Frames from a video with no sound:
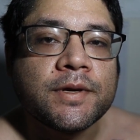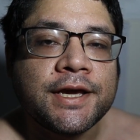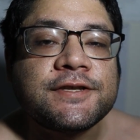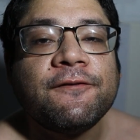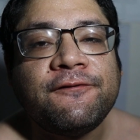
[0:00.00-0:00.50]

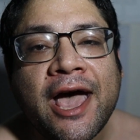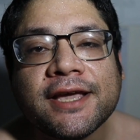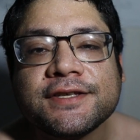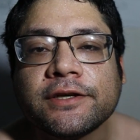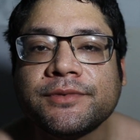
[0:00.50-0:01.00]
He's a
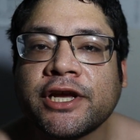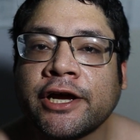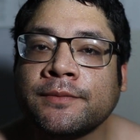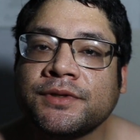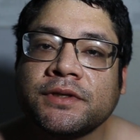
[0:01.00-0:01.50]
faggot
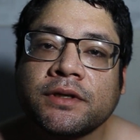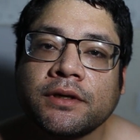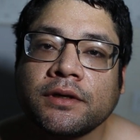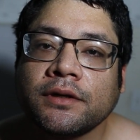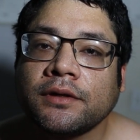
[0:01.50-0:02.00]
sometimes.
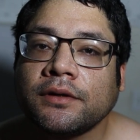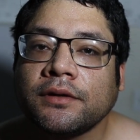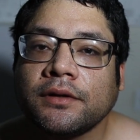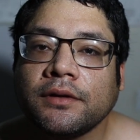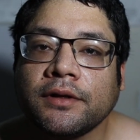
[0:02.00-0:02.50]

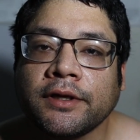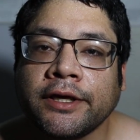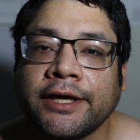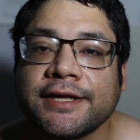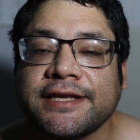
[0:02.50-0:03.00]

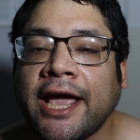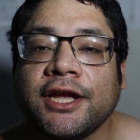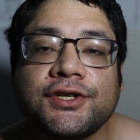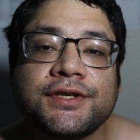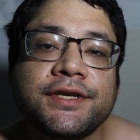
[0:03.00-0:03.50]
He gets
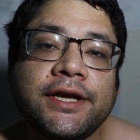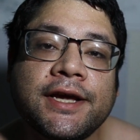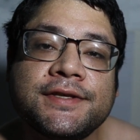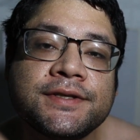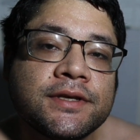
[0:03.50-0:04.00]
anxious. He
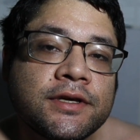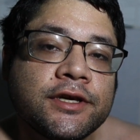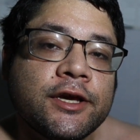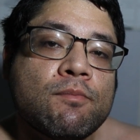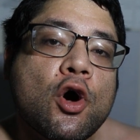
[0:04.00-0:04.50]
gets
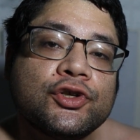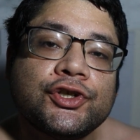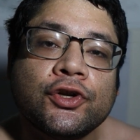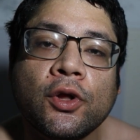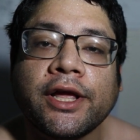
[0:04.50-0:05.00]

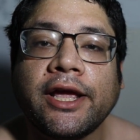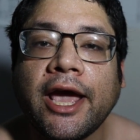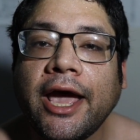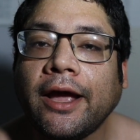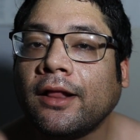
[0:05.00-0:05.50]
emotional and
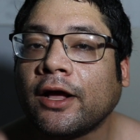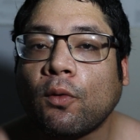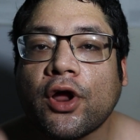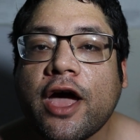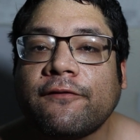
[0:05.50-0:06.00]
gay, like
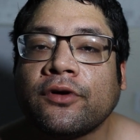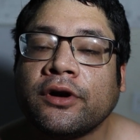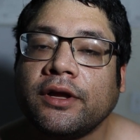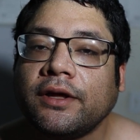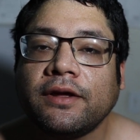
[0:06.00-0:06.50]

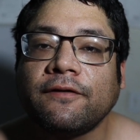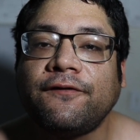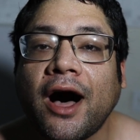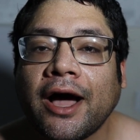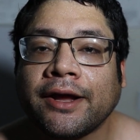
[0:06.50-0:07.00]
whatever.
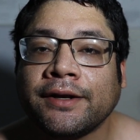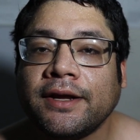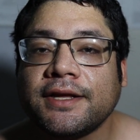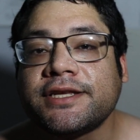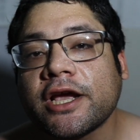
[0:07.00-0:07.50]
Fine.
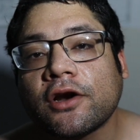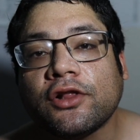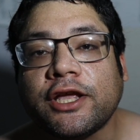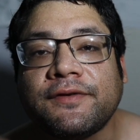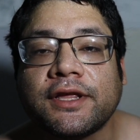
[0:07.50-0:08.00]
Take it or
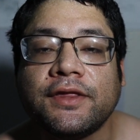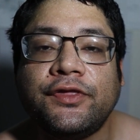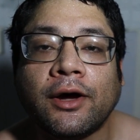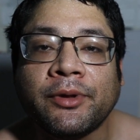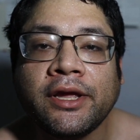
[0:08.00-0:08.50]
leave it,
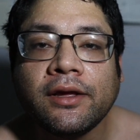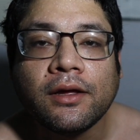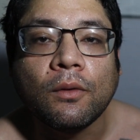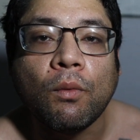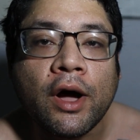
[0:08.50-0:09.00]
dummy.
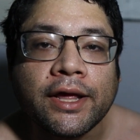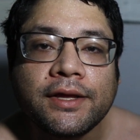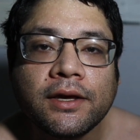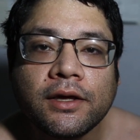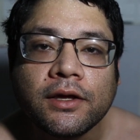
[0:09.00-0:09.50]

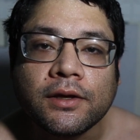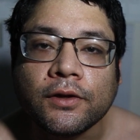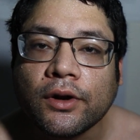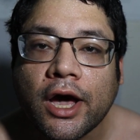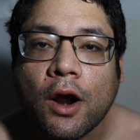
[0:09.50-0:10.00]
What?
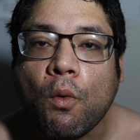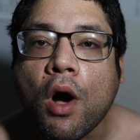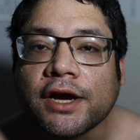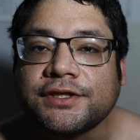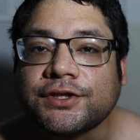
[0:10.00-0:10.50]
You don't gotta
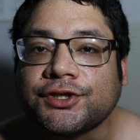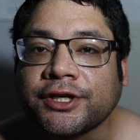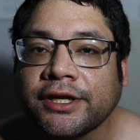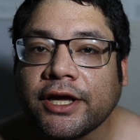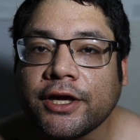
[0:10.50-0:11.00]
watch this
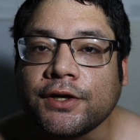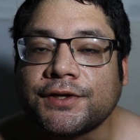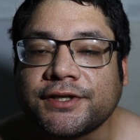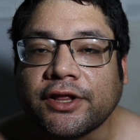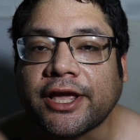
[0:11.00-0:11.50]
shit, you
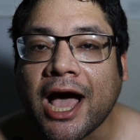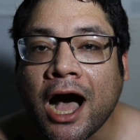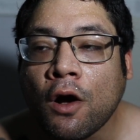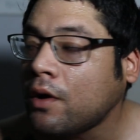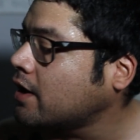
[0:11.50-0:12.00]
silly
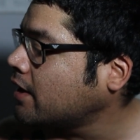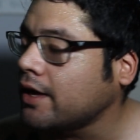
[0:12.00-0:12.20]
cow.